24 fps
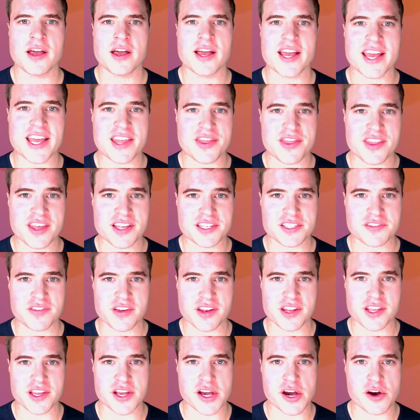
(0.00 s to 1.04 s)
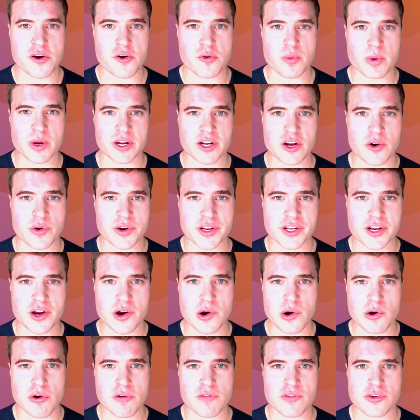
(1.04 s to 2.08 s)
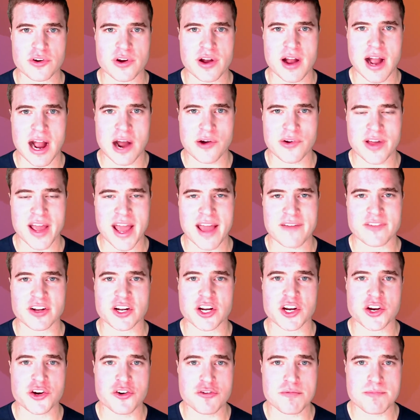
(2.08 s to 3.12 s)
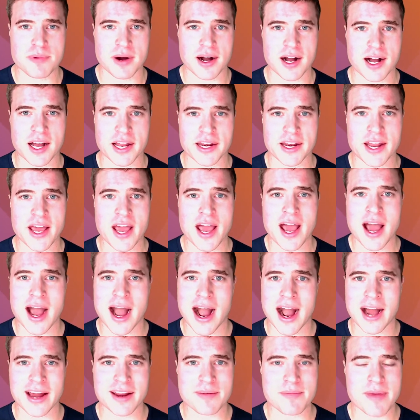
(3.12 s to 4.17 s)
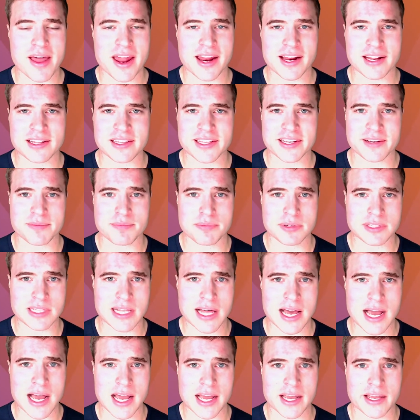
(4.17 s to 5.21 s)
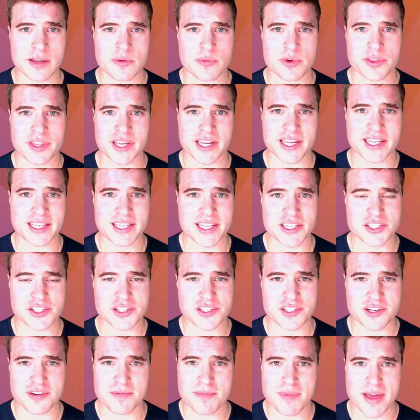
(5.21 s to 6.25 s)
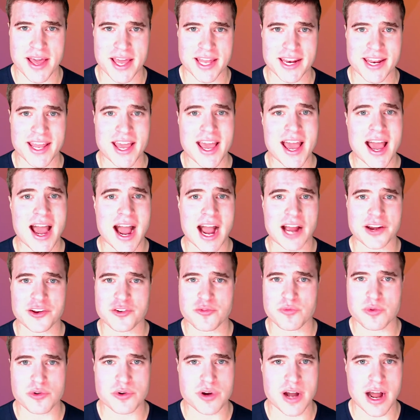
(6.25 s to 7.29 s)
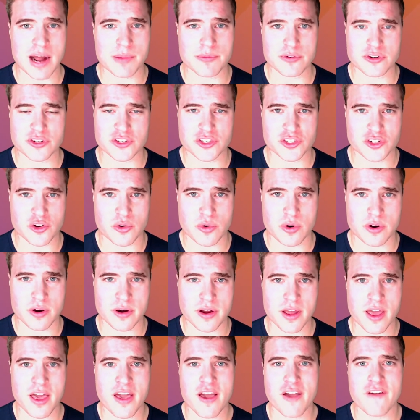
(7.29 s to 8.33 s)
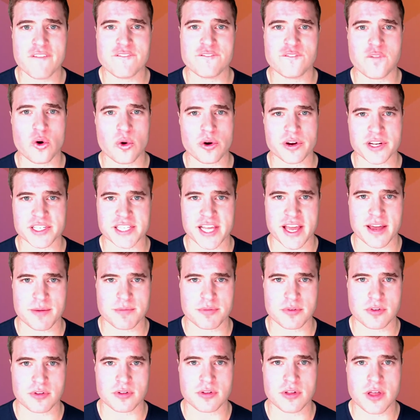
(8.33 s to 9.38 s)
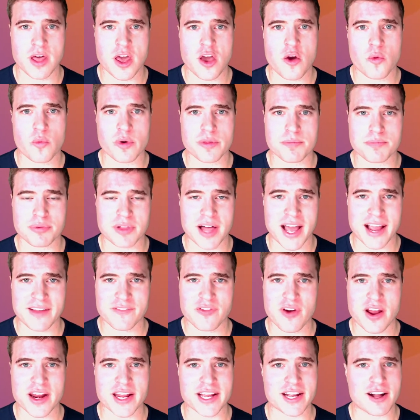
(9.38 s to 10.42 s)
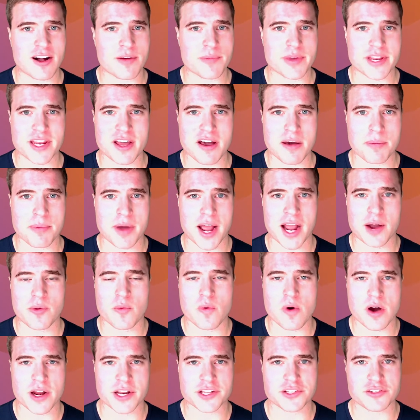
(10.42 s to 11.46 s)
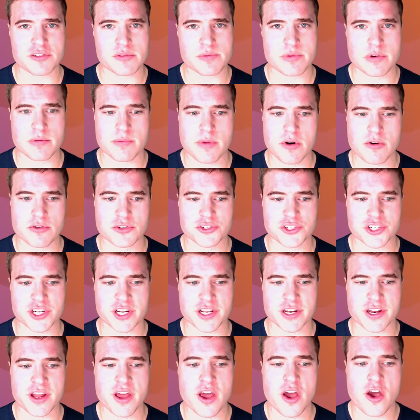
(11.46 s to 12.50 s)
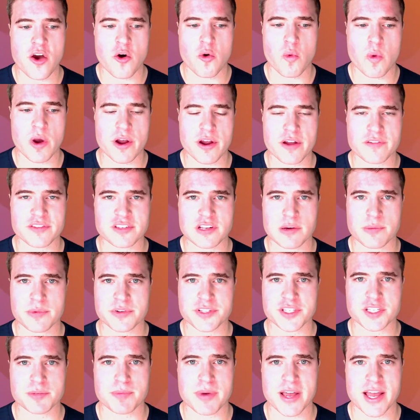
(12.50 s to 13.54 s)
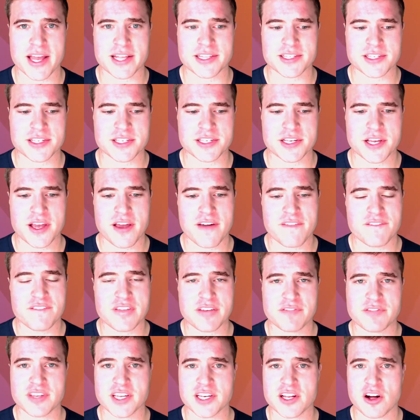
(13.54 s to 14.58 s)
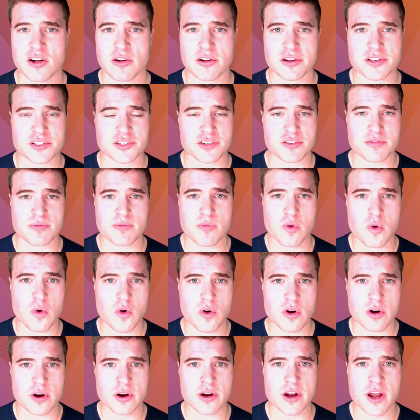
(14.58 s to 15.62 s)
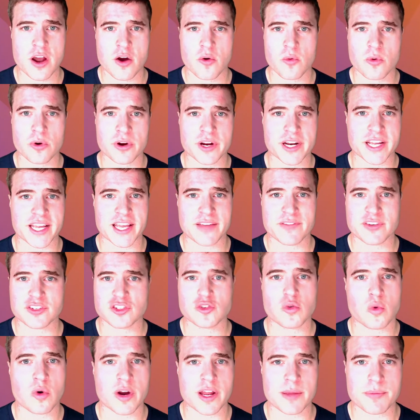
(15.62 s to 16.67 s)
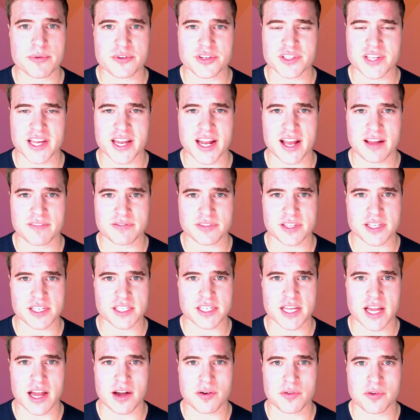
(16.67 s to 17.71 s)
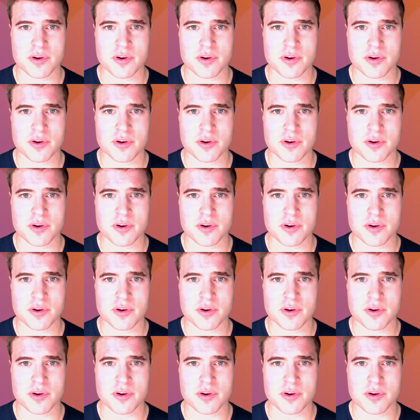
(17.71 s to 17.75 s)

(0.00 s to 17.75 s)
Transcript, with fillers: In this video, we're going to go over how to have a coupon automatically apply when the conditions are met on your WooCommerce store. For example, with Black Friday coming up, I want to do a promotion where if someone spends $50 or more, we're going to give a 20% off discount.